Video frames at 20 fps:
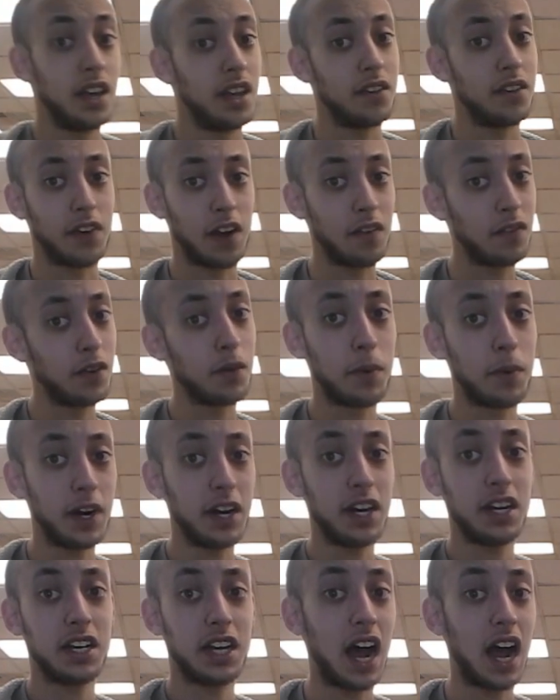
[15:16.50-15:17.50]
If
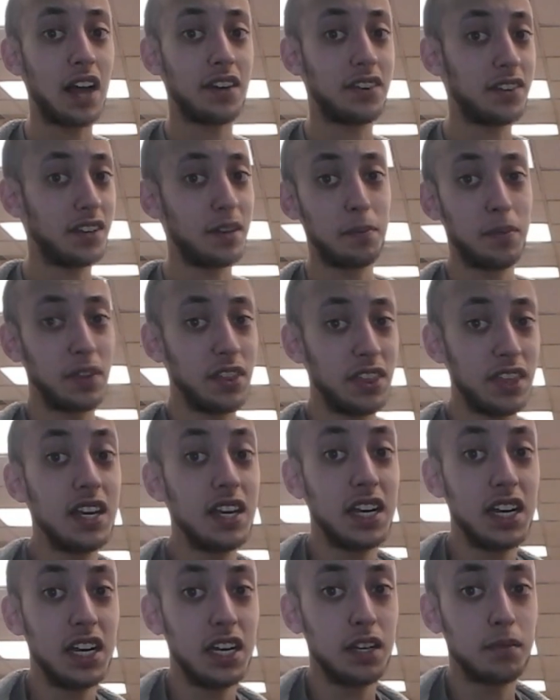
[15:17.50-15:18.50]
everybody got sympathy
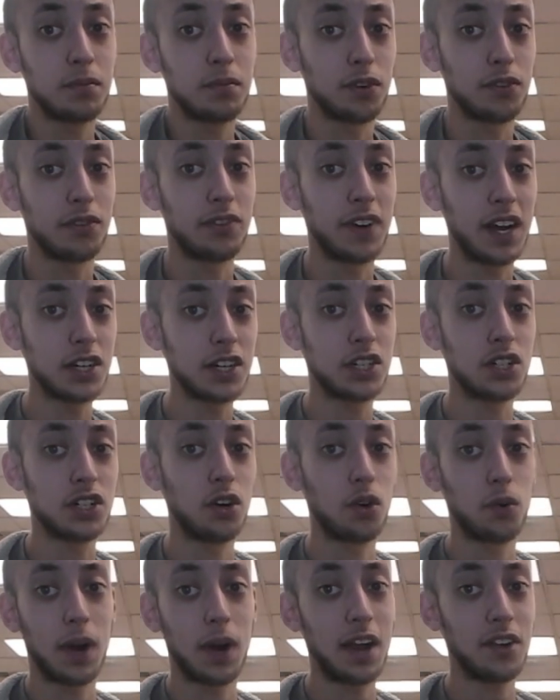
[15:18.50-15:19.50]
heat in
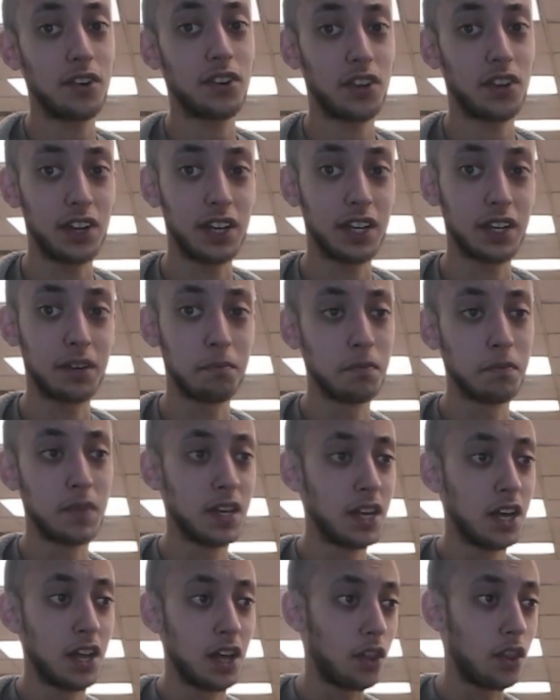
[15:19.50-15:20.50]
professional wrestling,
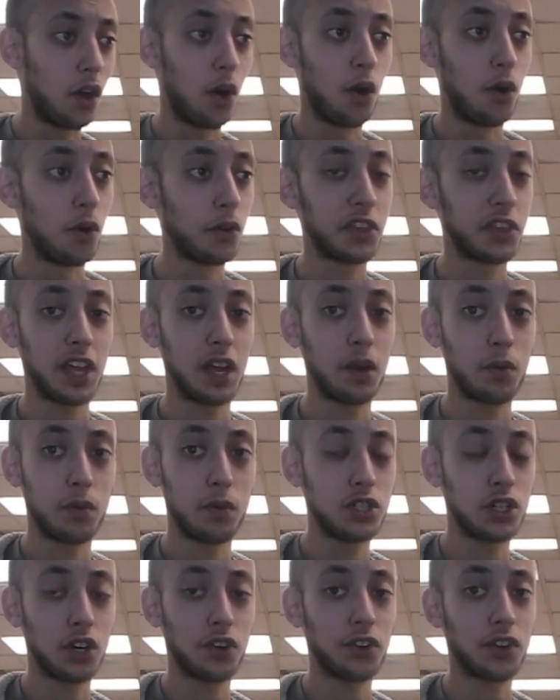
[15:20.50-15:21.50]
the whole thing
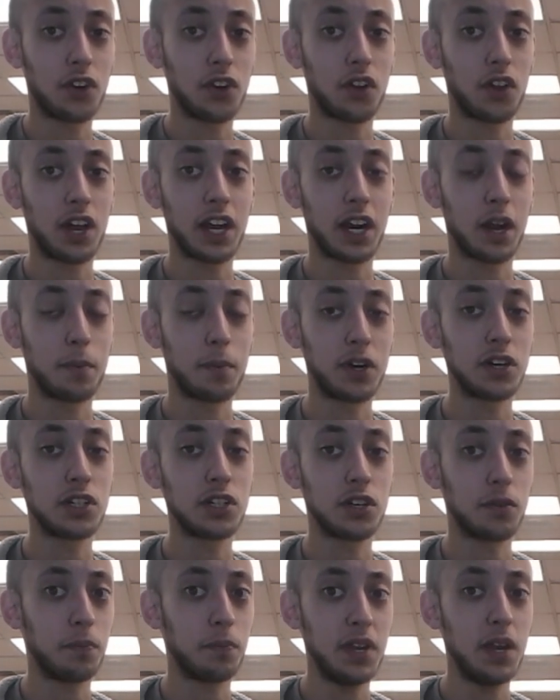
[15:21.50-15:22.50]
would just look like a
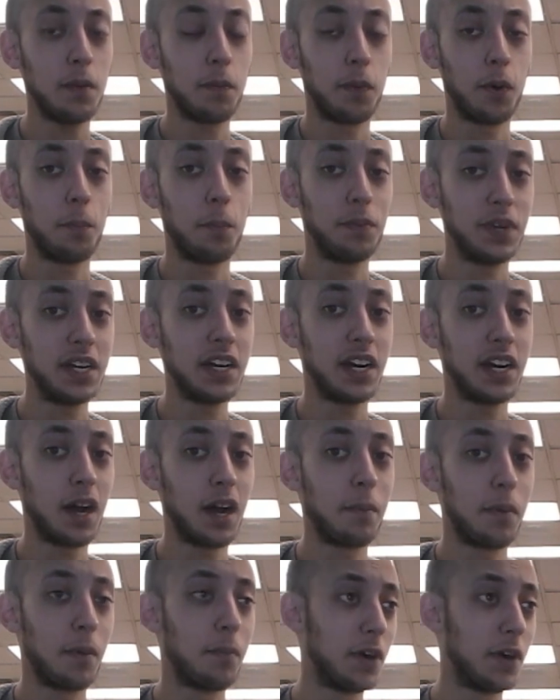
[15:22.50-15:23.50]
bunch of people beating
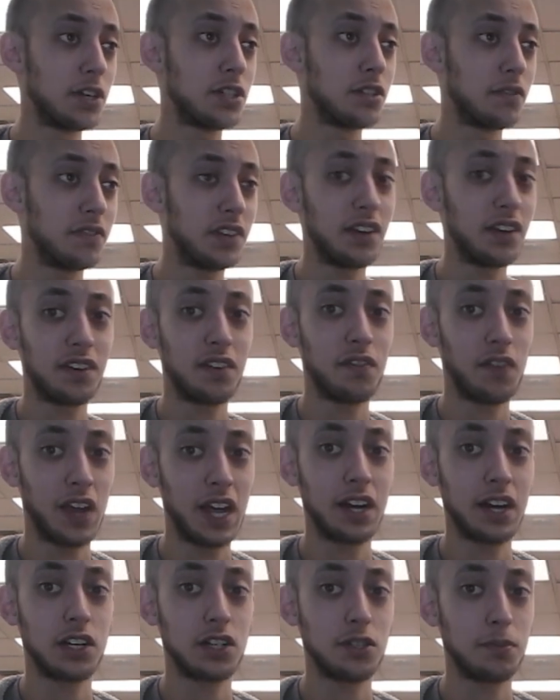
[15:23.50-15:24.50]
up a bunch of
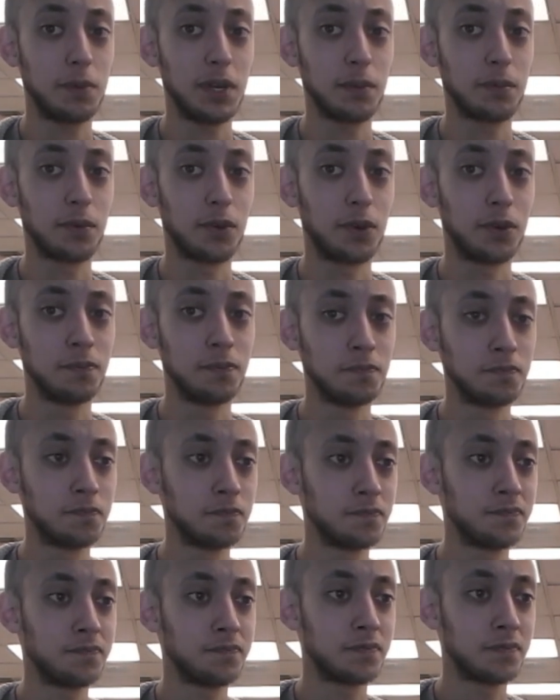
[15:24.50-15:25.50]
disadvantaged people.
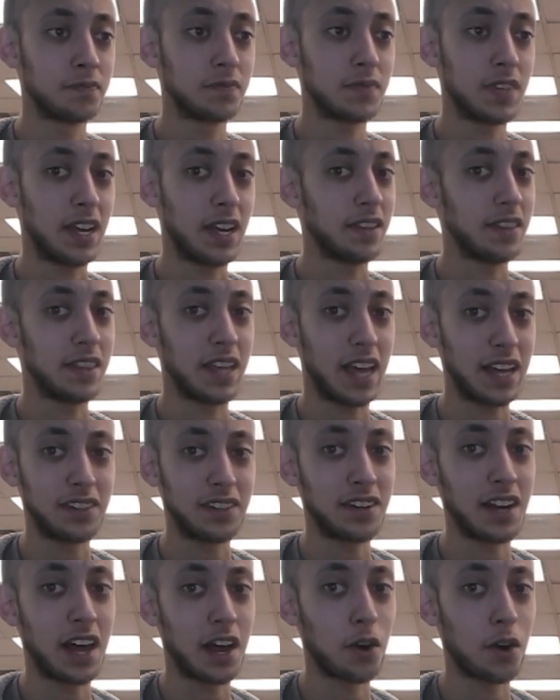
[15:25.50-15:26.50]
And
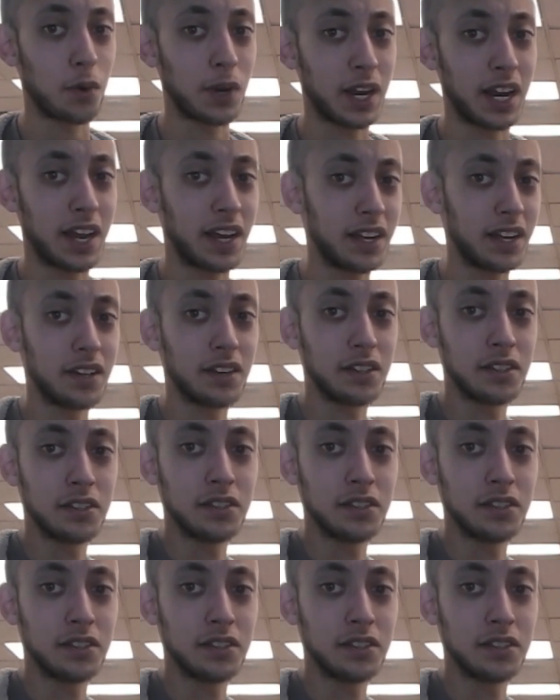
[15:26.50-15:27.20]
that's not okay.